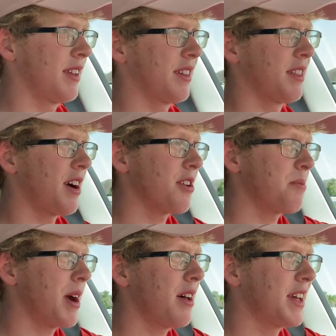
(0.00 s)
The
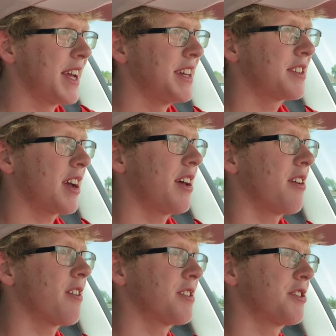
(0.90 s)
autopilot is kind of
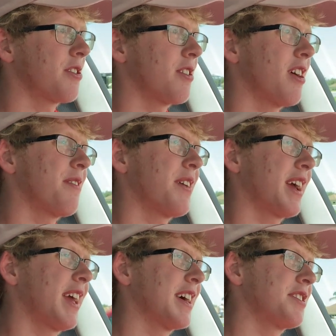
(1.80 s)
hard to turn off. I
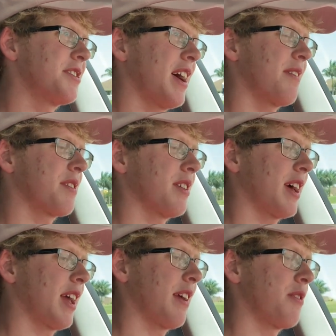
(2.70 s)
guess you have to
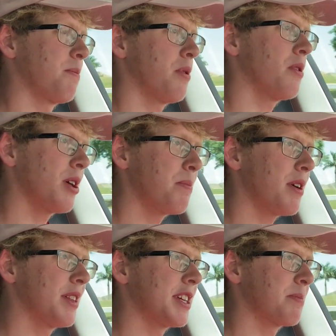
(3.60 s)
like, if you pull up
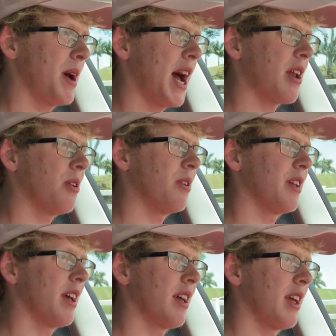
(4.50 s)
on this
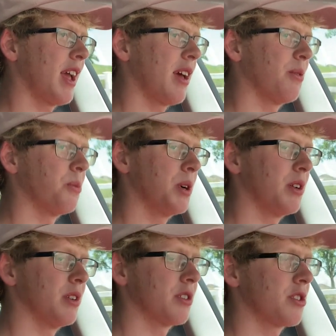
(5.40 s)
paddle, it
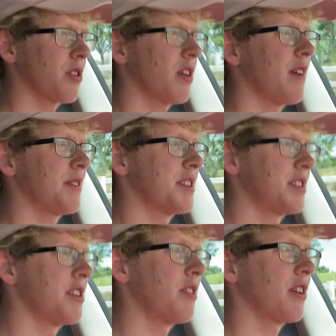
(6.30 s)
will turn off the
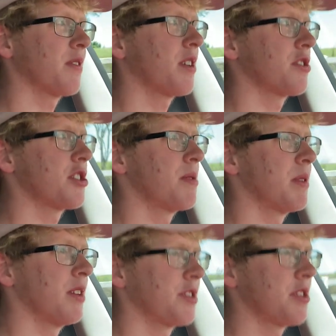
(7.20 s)
steering function,
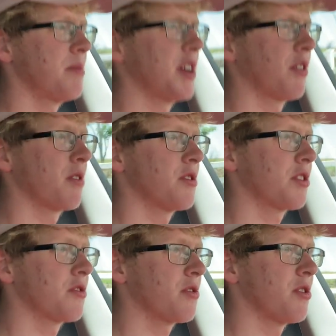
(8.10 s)
but it'll still be in cruise
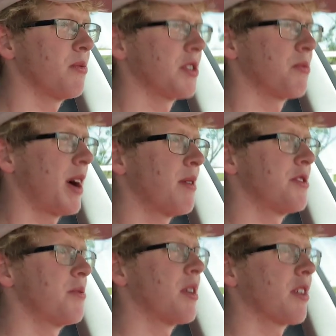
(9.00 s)
control, which why would
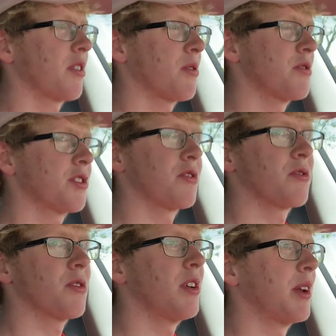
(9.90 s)
you want cruise
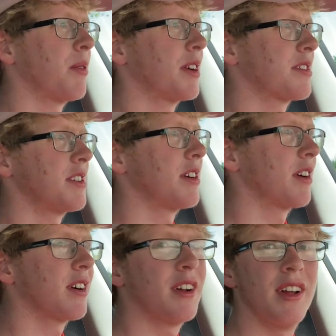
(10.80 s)
control and want to
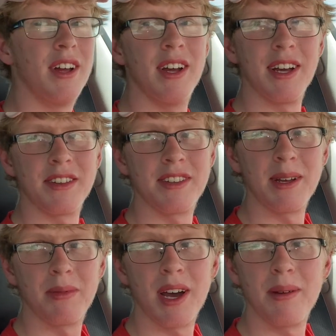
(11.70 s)
steer at the
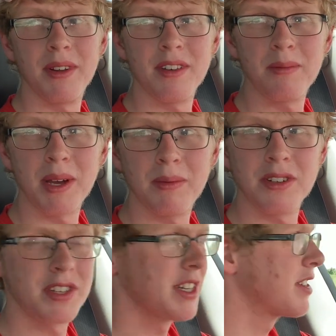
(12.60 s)
same time? That doesn't make
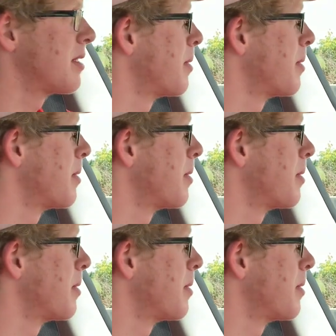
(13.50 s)
much sense to